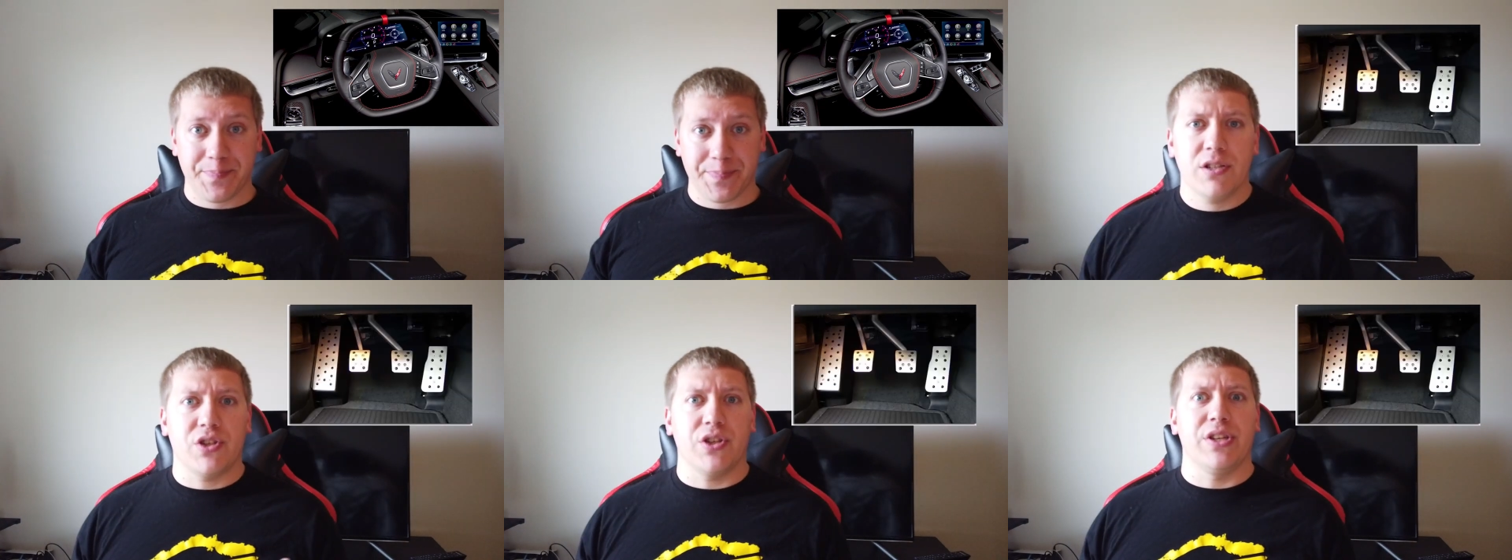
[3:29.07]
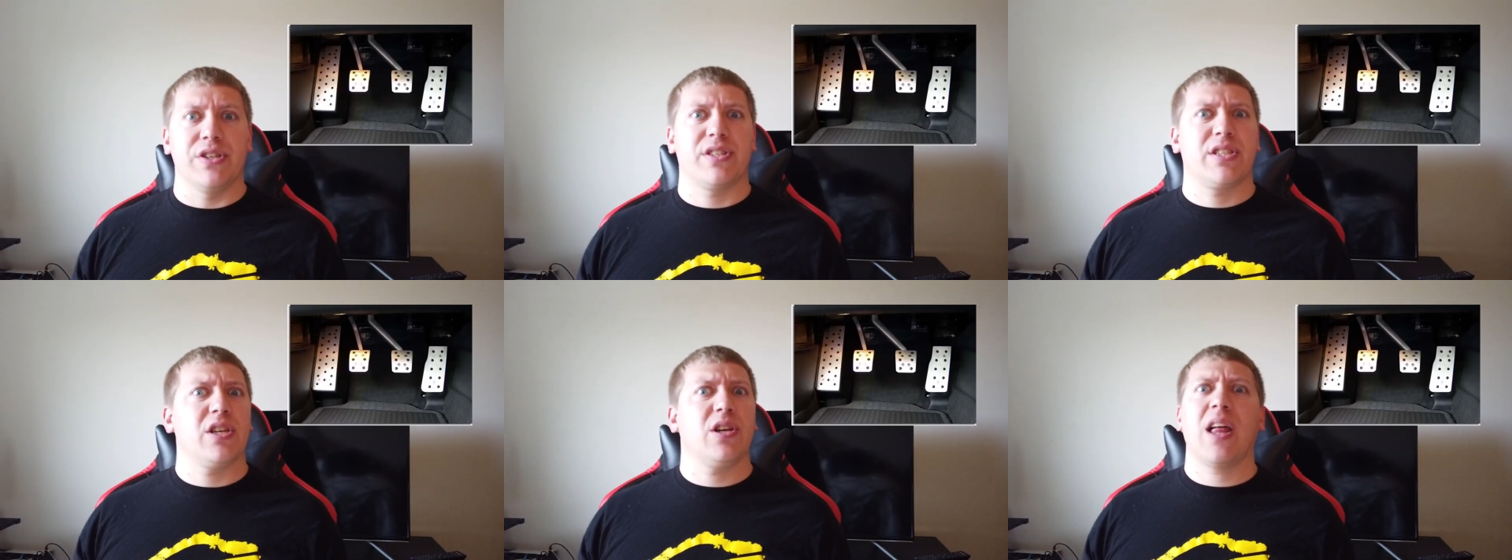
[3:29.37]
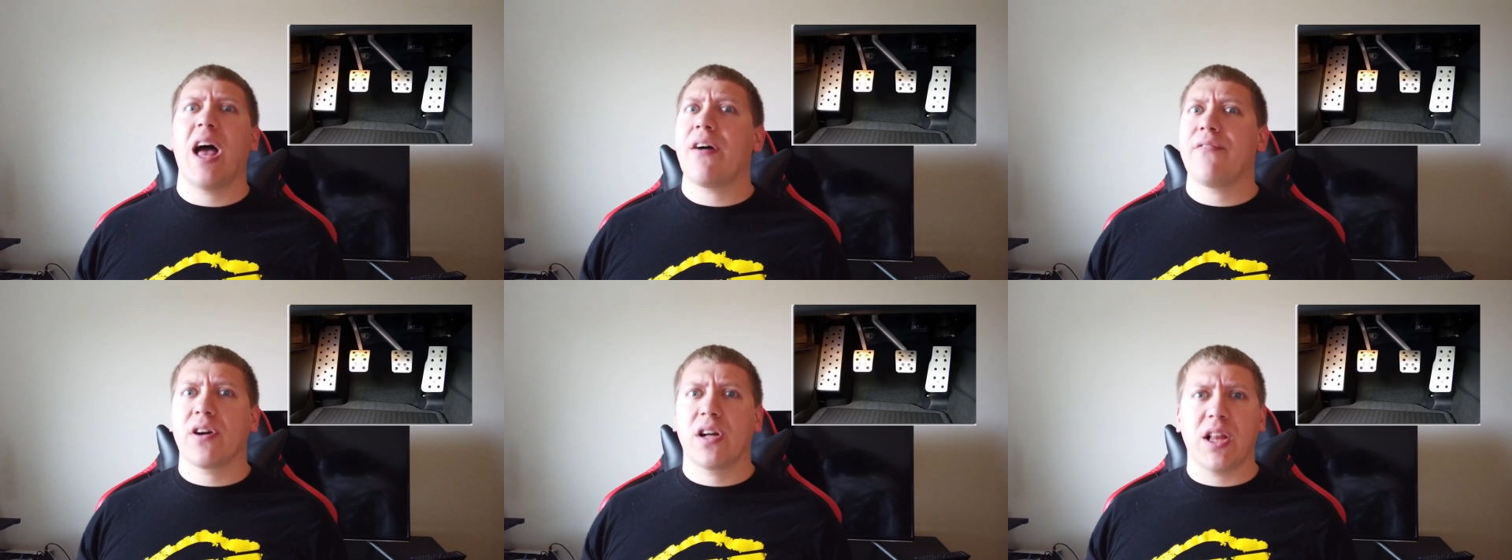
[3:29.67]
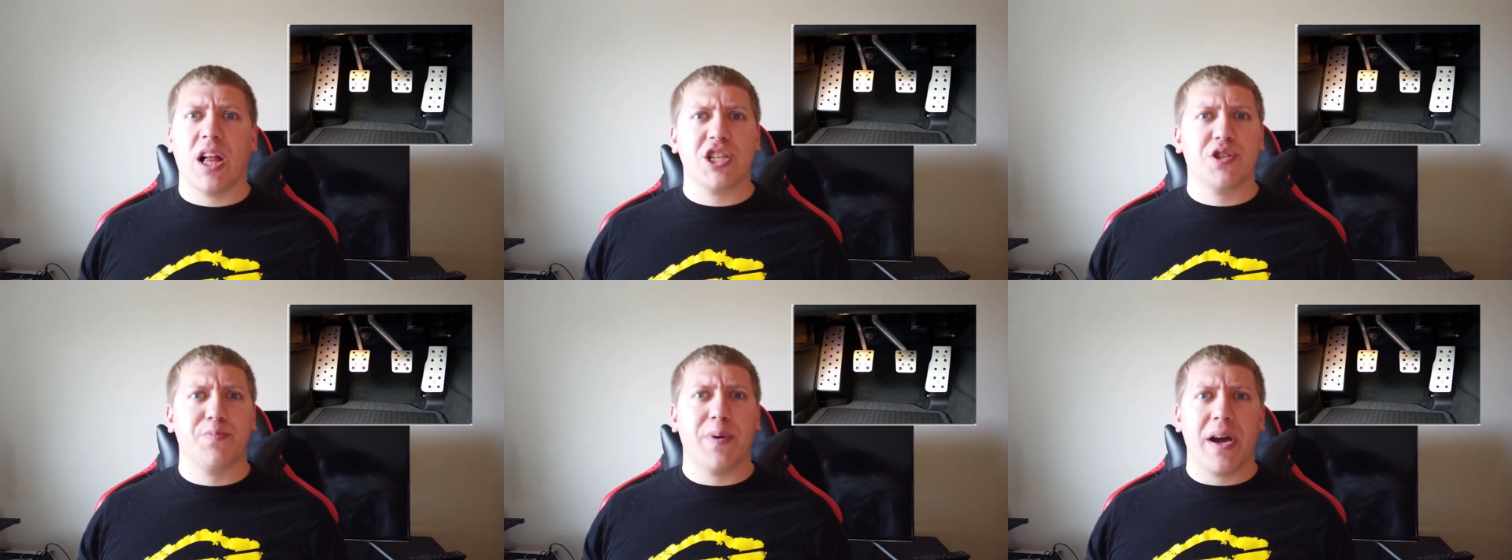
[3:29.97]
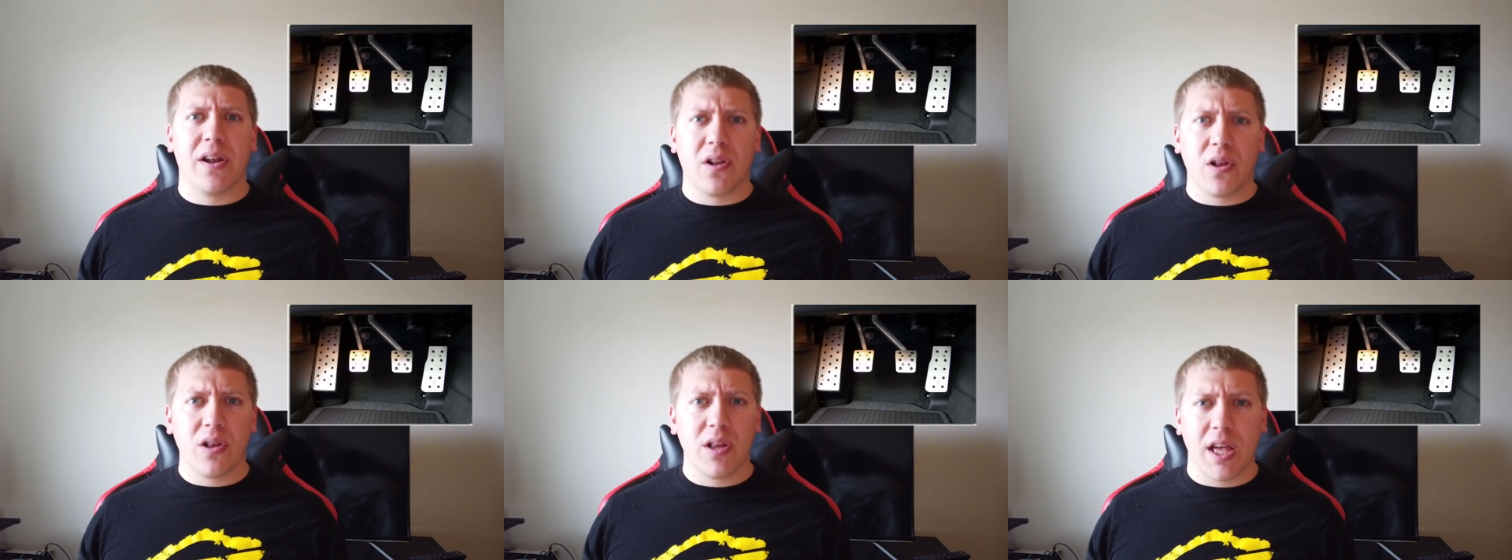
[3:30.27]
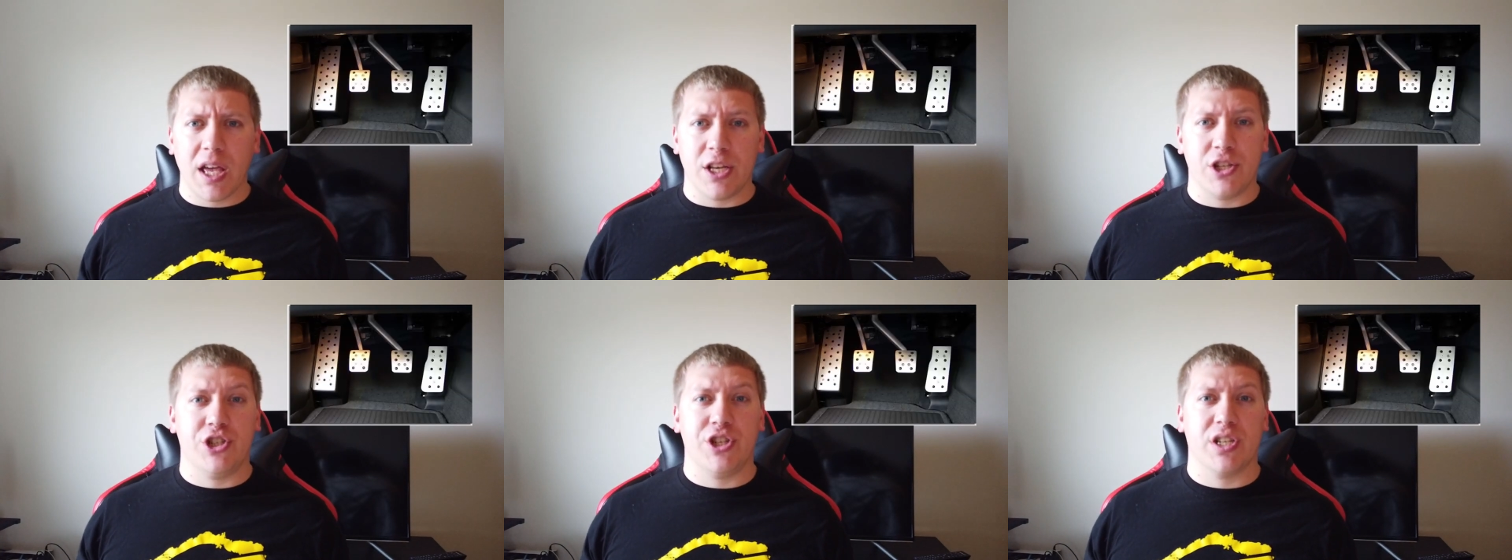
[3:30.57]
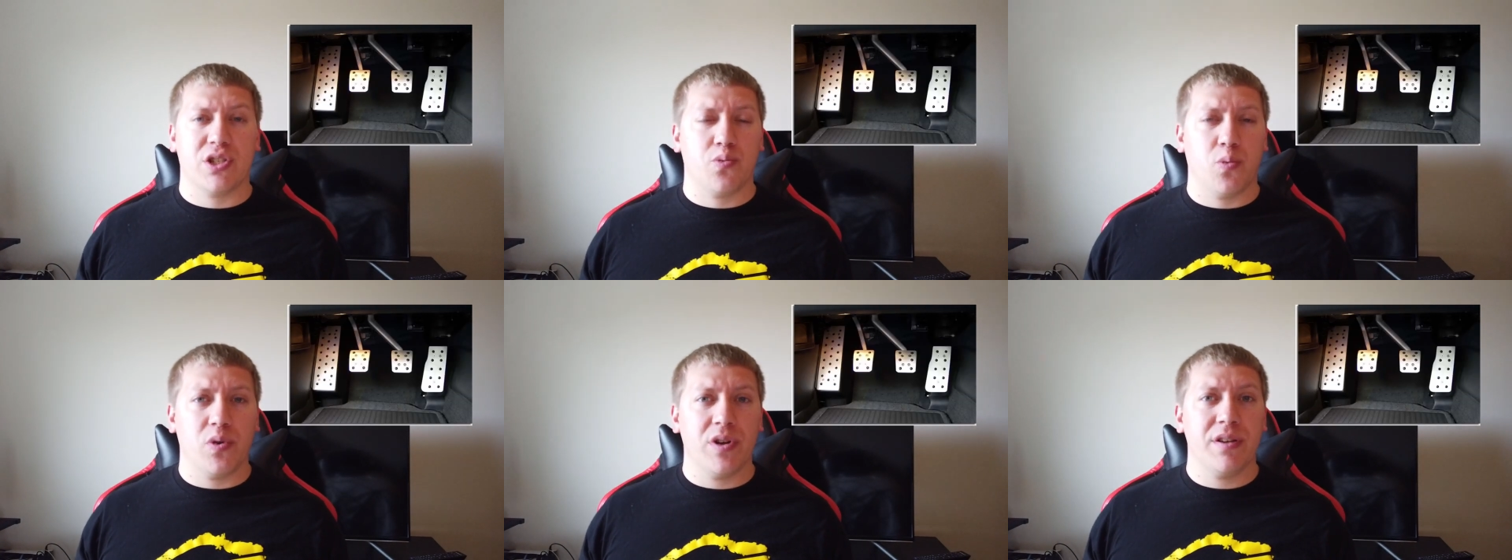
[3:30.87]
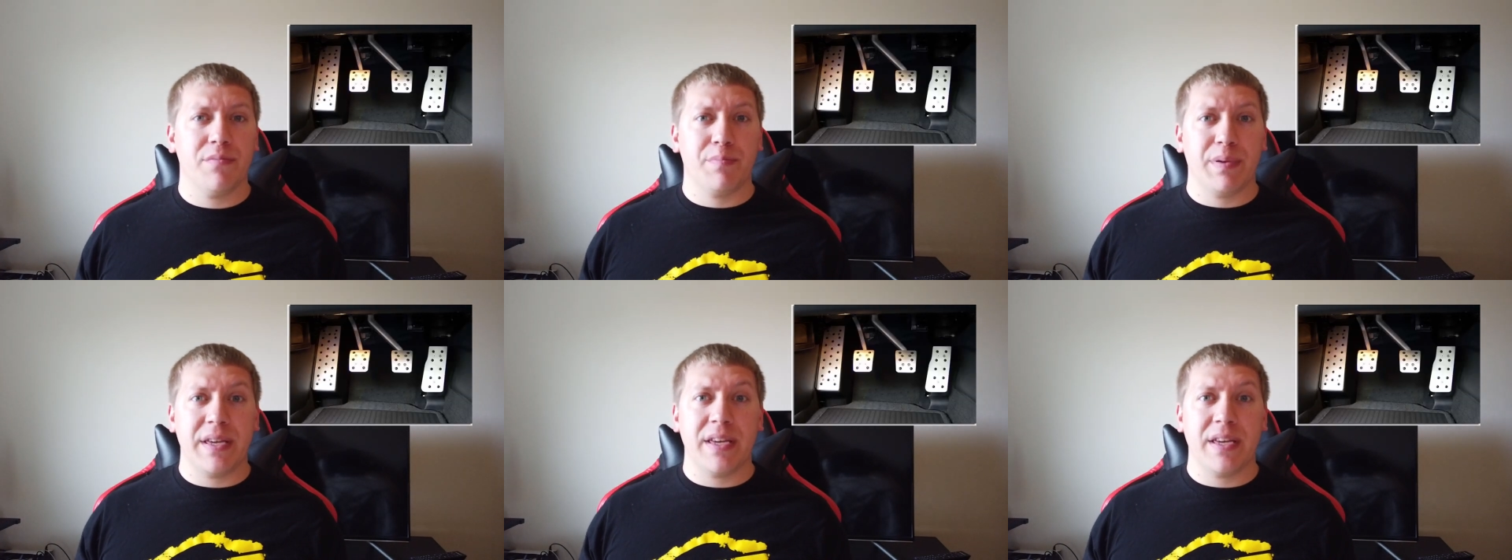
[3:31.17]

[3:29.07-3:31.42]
So you still have a clutch pedal, it just wouldn't